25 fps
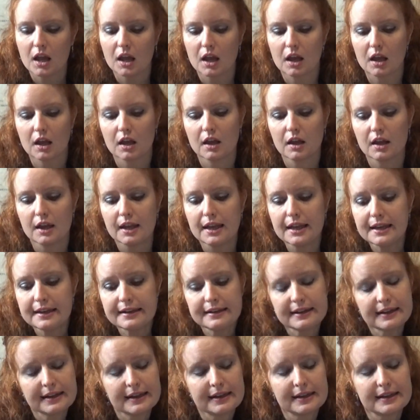
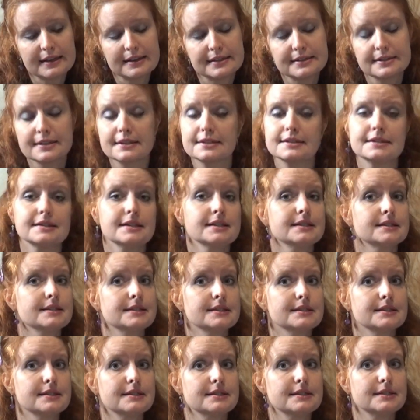In
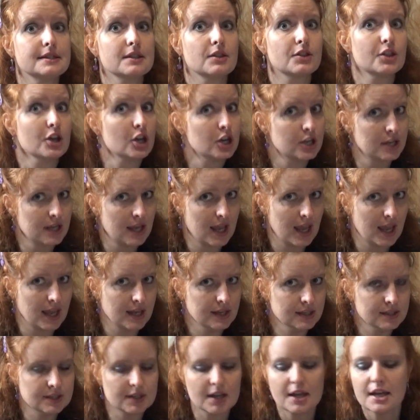
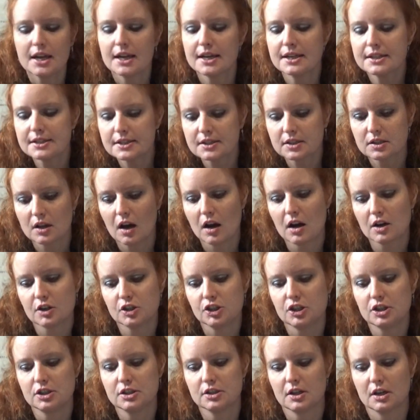1638, he
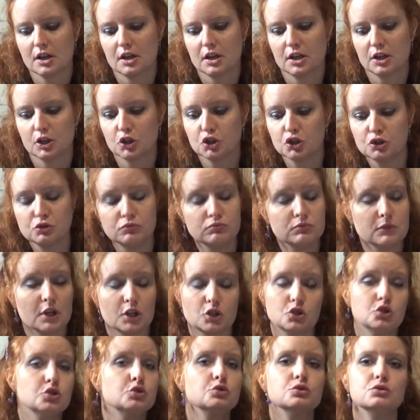started a
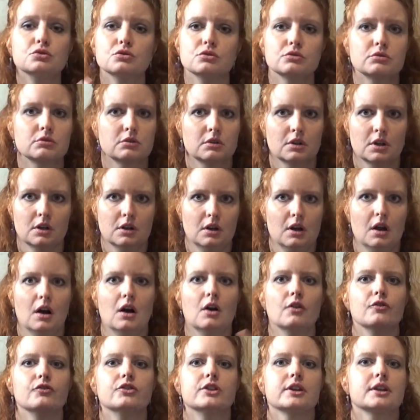tour
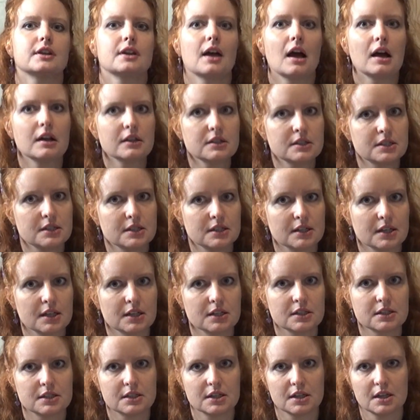of the
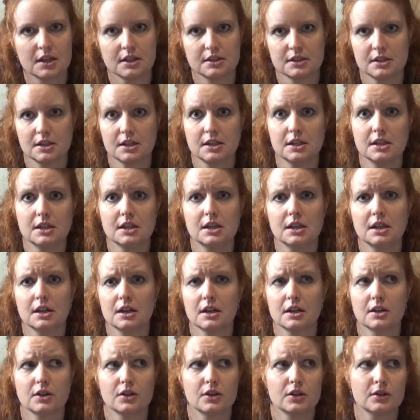continent, and he
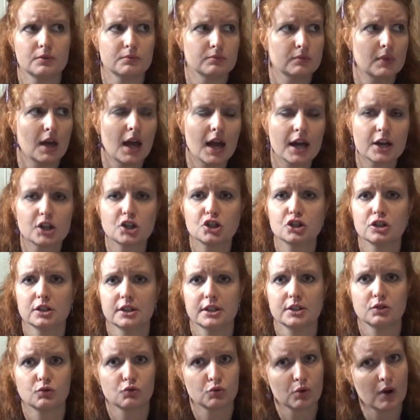
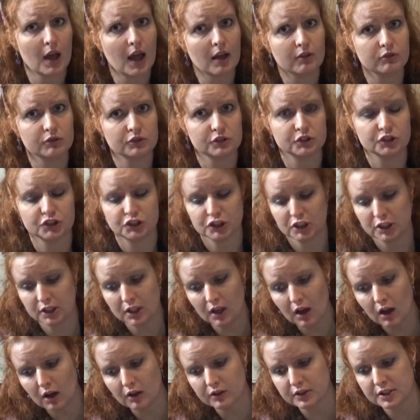actually traveled a
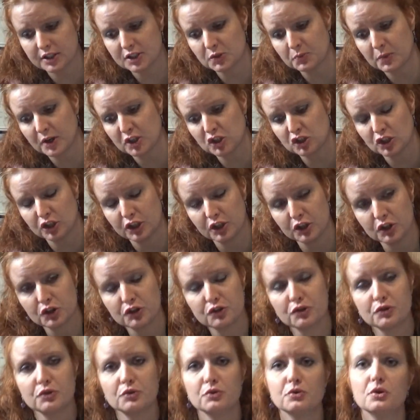lot, especially
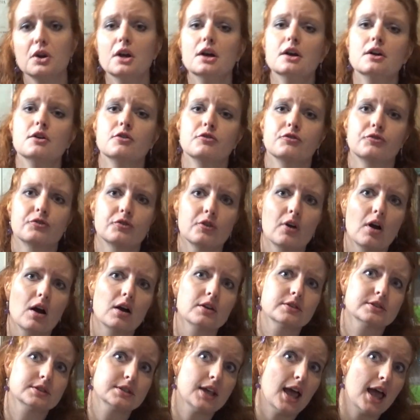through
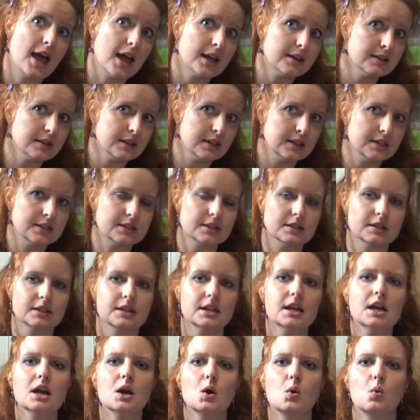France and
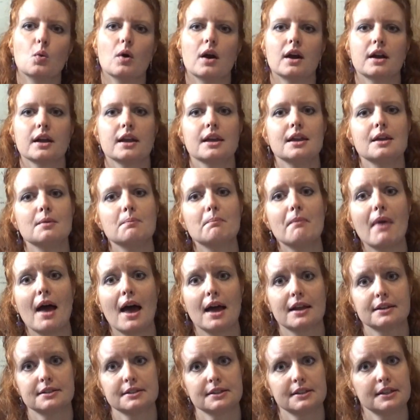Italy, where he
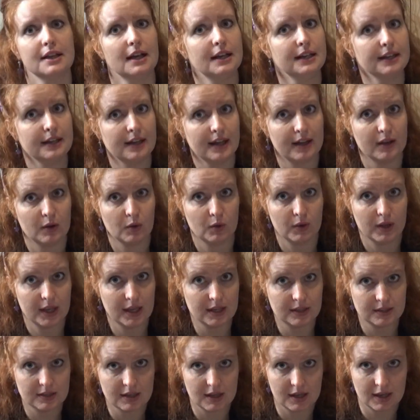met Galileo
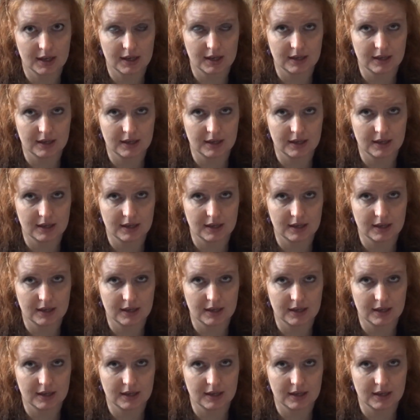in